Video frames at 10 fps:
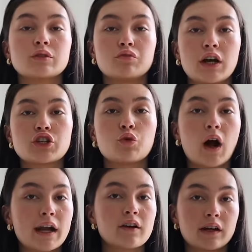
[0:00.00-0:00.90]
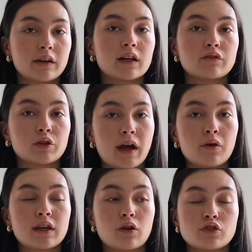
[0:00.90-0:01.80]
to brush a wider area of your
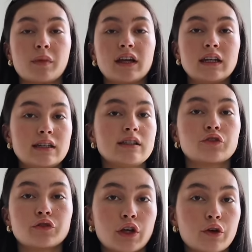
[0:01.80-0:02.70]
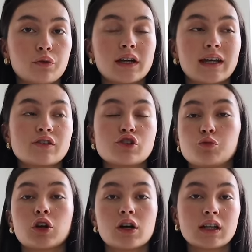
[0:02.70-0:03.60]
mouth and also make it easier for you and get a
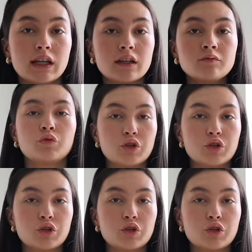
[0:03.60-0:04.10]
super good clean.